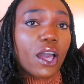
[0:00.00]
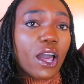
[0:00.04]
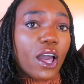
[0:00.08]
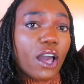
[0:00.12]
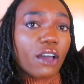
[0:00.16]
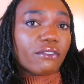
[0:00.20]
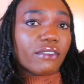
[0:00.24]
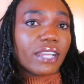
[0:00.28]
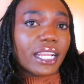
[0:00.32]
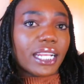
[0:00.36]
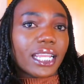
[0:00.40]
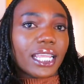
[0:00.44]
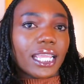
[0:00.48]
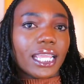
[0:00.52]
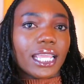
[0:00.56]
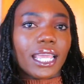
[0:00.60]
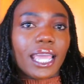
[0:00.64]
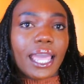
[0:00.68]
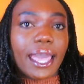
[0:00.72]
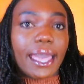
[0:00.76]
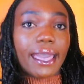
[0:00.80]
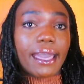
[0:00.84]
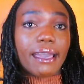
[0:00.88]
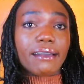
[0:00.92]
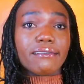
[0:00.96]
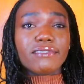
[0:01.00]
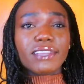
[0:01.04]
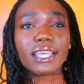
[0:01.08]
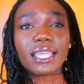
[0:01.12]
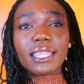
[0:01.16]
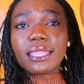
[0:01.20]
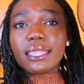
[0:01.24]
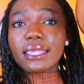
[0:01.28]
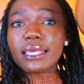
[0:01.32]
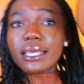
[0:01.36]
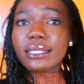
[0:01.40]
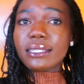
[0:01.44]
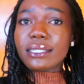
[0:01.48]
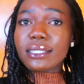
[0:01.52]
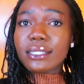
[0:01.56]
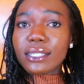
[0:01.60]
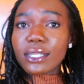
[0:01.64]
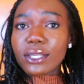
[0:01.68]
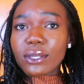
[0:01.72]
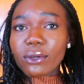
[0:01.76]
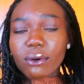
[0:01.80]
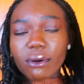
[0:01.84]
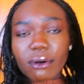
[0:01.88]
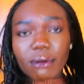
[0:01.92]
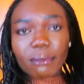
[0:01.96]
already have this
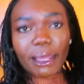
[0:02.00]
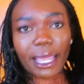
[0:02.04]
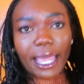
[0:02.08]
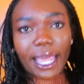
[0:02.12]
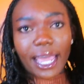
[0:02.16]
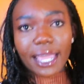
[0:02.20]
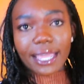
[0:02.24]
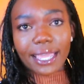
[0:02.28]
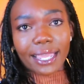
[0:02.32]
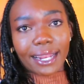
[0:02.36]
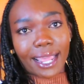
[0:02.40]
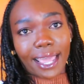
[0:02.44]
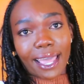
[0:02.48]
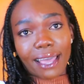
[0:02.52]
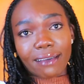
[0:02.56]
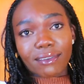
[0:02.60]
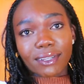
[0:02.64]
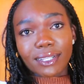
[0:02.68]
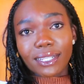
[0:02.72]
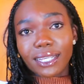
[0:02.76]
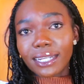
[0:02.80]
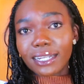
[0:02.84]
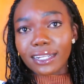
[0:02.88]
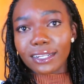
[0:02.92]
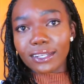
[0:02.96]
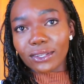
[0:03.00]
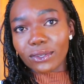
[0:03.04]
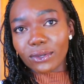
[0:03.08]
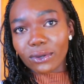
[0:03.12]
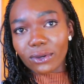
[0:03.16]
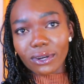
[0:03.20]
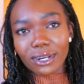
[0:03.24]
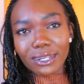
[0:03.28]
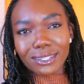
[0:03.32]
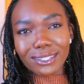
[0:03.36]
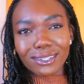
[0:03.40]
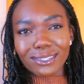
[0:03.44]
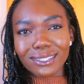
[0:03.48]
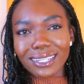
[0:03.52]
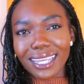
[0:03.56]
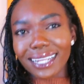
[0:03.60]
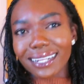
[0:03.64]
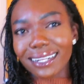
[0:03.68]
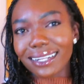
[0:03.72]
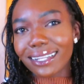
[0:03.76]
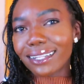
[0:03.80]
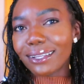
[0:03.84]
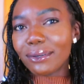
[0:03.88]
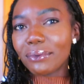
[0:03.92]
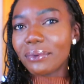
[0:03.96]
Dior bag and I have a Lady Dior, so
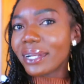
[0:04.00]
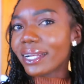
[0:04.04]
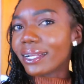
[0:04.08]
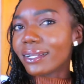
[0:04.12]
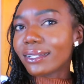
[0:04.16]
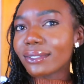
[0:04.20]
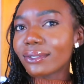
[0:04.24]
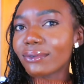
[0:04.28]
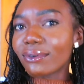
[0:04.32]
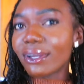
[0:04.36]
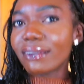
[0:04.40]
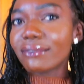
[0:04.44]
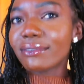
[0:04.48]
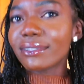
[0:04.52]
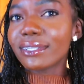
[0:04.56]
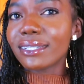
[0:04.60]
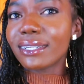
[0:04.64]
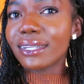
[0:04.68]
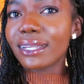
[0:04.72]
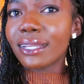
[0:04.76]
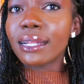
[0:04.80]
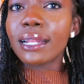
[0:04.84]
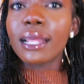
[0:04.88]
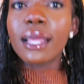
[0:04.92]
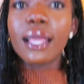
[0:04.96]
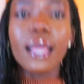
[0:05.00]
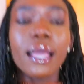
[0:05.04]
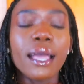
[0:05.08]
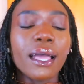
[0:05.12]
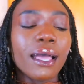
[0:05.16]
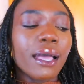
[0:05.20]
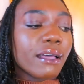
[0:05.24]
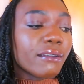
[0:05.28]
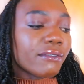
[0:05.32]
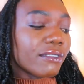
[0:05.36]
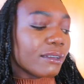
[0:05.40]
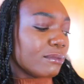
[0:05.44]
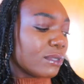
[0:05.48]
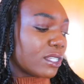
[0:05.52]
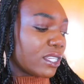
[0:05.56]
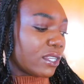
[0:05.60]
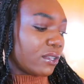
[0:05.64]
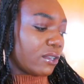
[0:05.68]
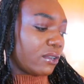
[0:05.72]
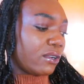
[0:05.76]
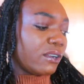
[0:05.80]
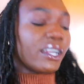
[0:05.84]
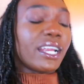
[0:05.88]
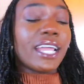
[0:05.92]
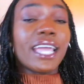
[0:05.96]
technically what else do I really need from
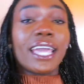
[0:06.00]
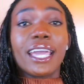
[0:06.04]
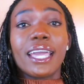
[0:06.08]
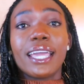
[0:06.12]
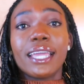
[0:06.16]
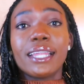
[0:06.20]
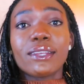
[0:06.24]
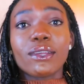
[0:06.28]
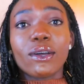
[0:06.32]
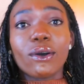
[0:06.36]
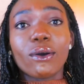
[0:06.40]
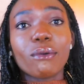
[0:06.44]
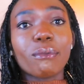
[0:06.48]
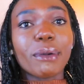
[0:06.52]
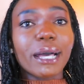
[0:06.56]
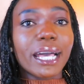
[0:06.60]
Dior? And oh,